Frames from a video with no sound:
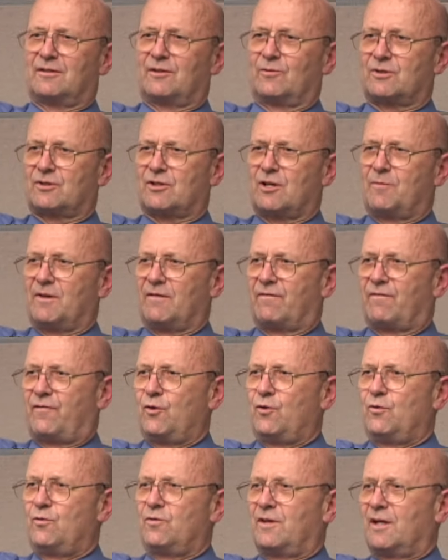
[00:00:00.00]
There was going to be
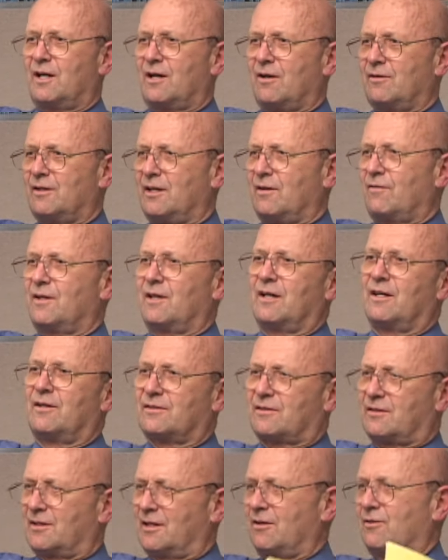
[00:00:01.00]
food there and everything
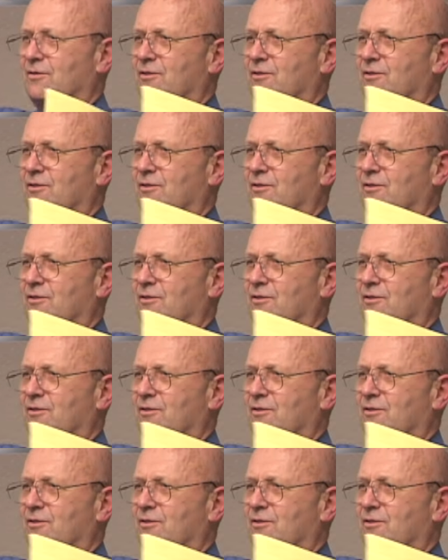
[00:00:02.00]
else there.